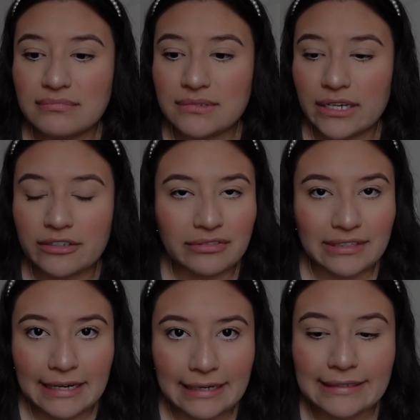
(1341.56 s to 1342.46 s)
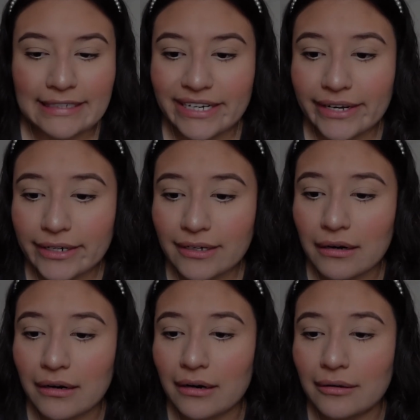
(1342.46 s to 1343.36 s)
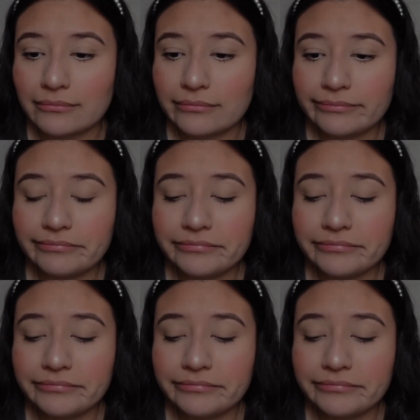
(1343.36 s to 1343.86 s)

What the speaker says: don't think I need it. I'm